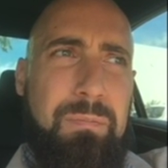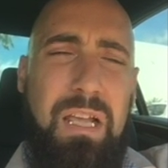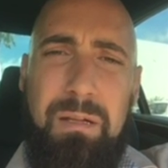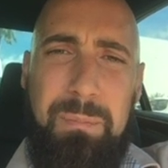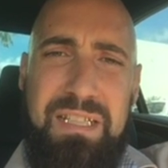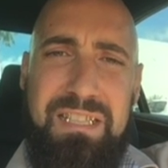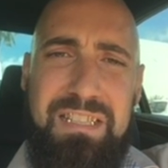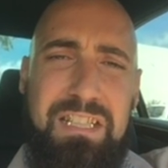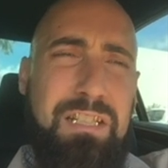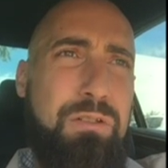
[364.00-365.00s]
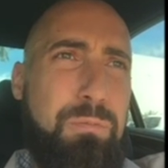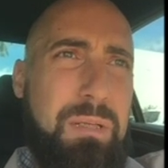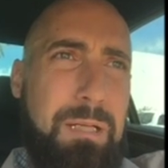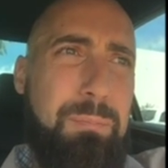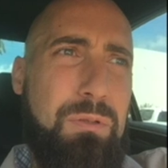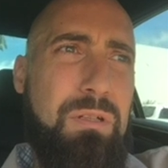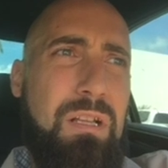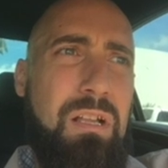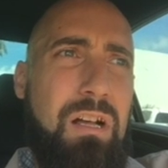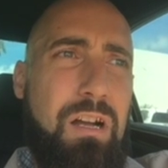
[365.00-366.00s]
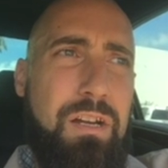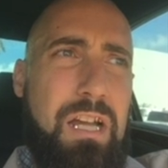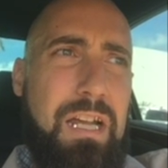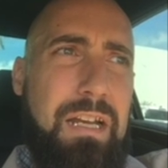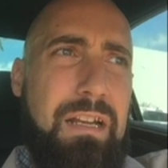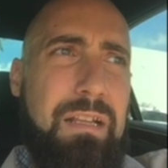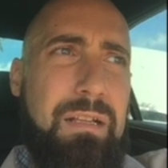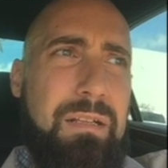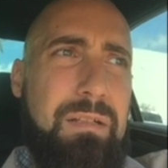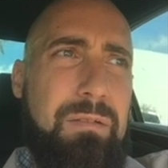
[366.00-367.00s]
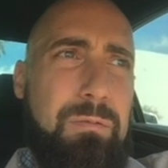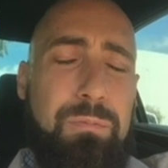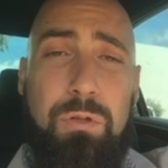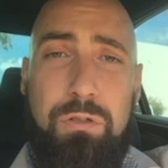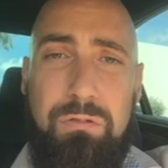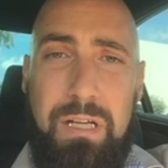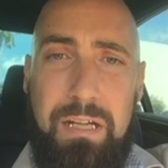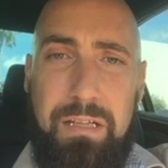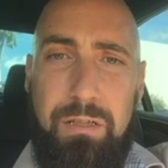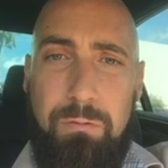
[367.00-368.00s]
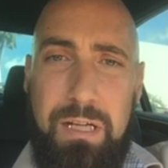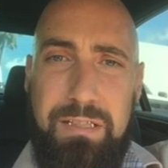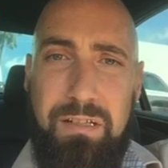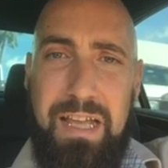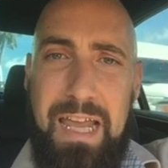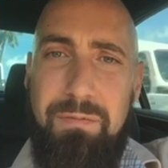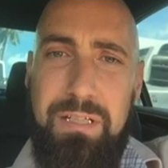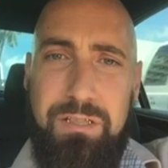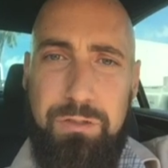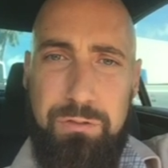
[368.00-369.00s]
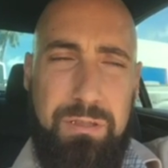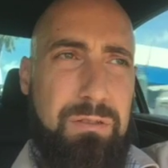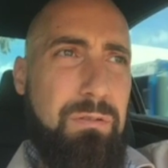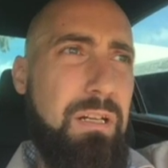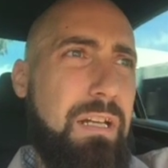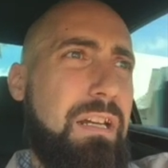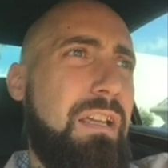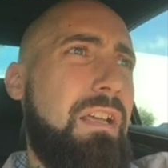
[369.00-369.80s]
LGBTQ people are not procreating the race. They're not having children, right?